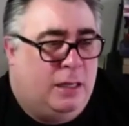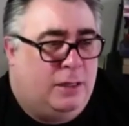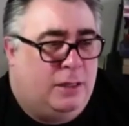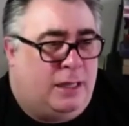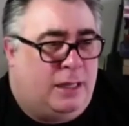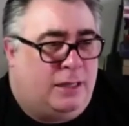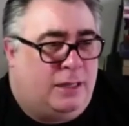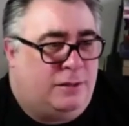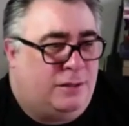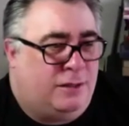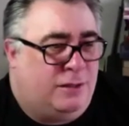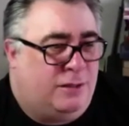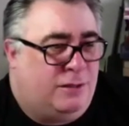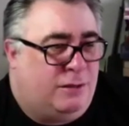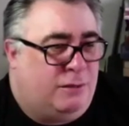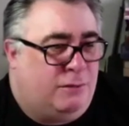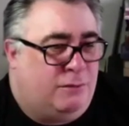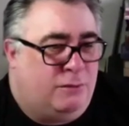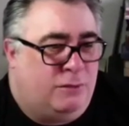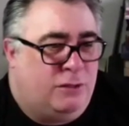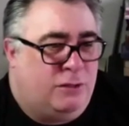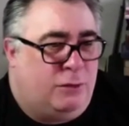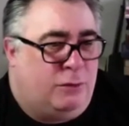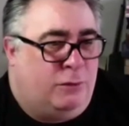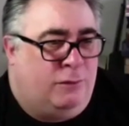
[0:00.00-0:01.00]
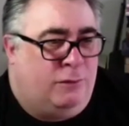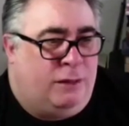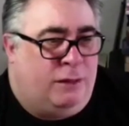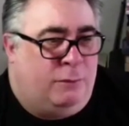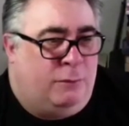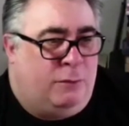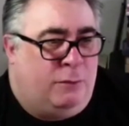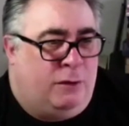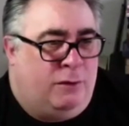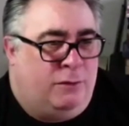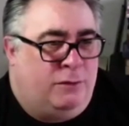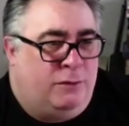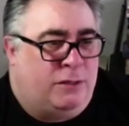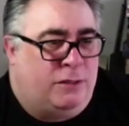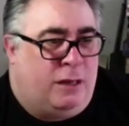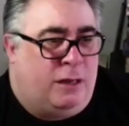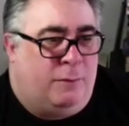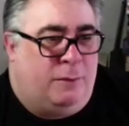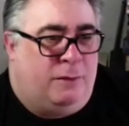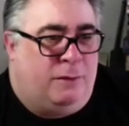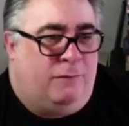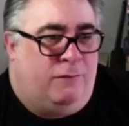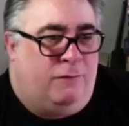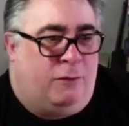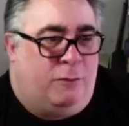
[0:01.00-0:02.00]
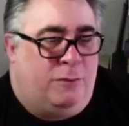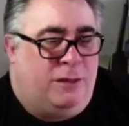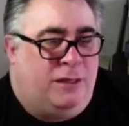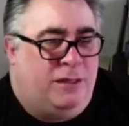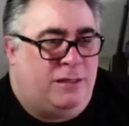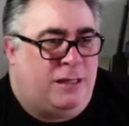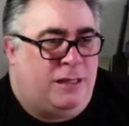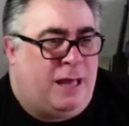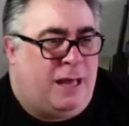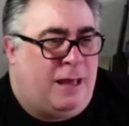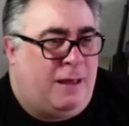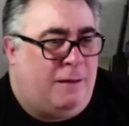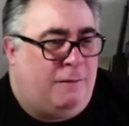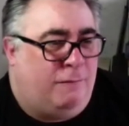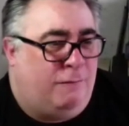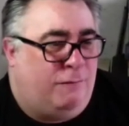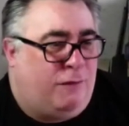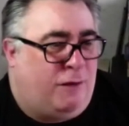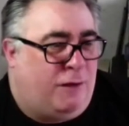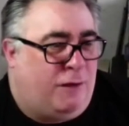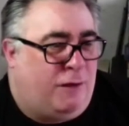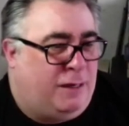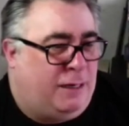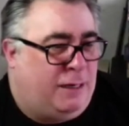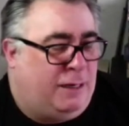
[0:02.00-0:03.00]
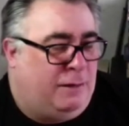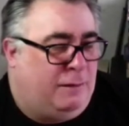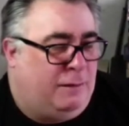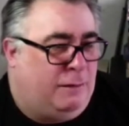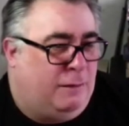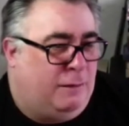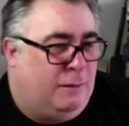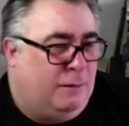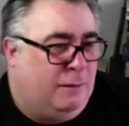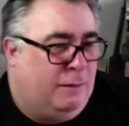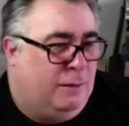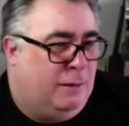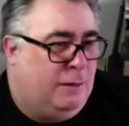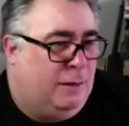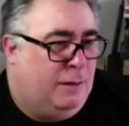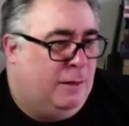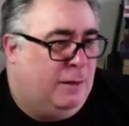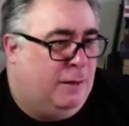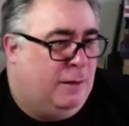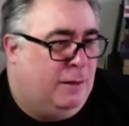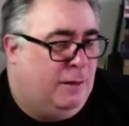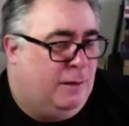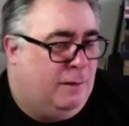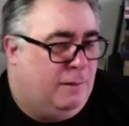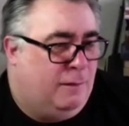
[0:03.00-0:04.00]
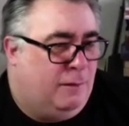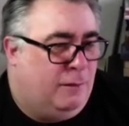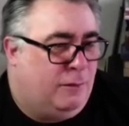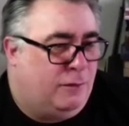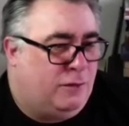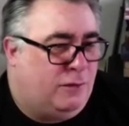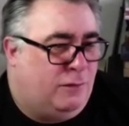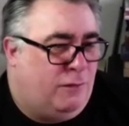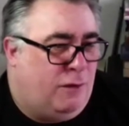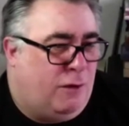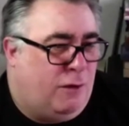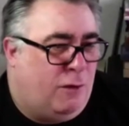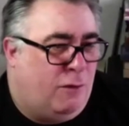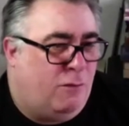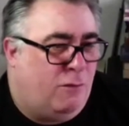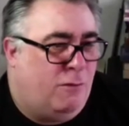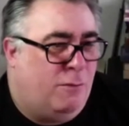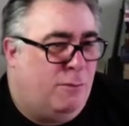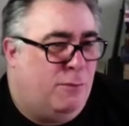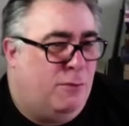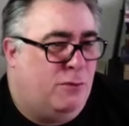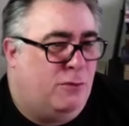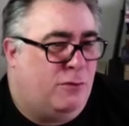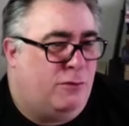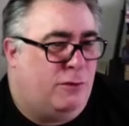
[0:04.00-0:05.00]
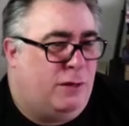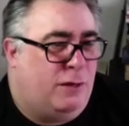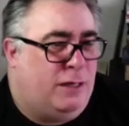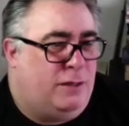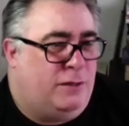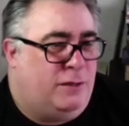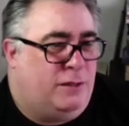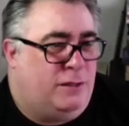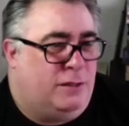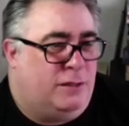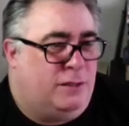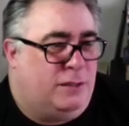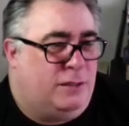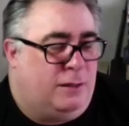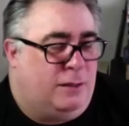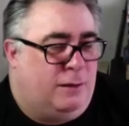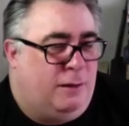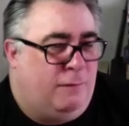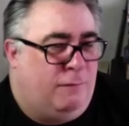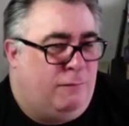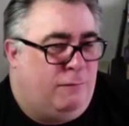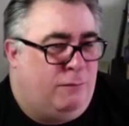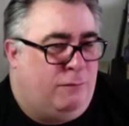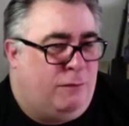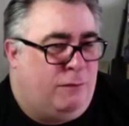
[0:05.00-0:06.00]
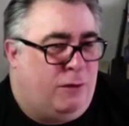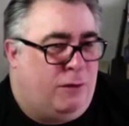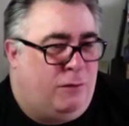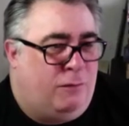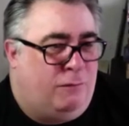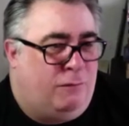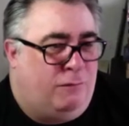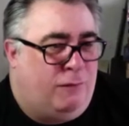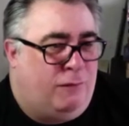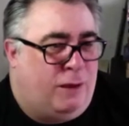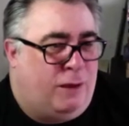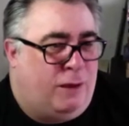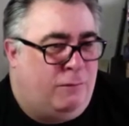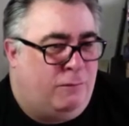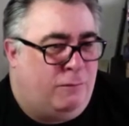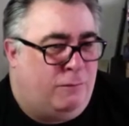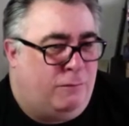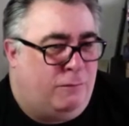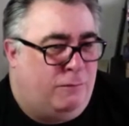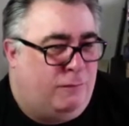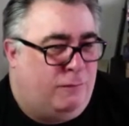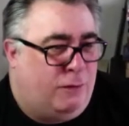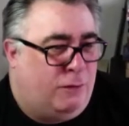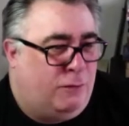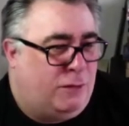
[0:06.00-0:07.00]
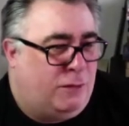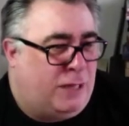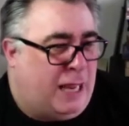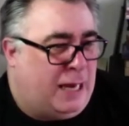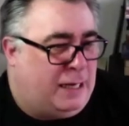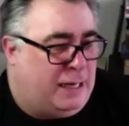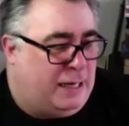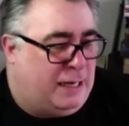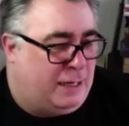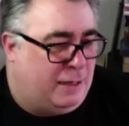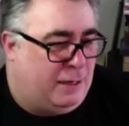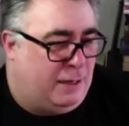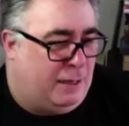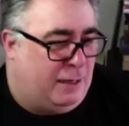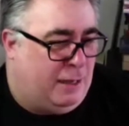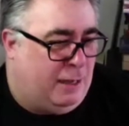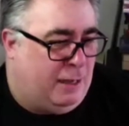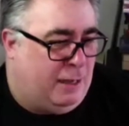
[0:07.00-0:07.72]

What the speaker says: that's the sort of thing where I was coming from. It's that and finding lots of horrible creatures that live on volcanic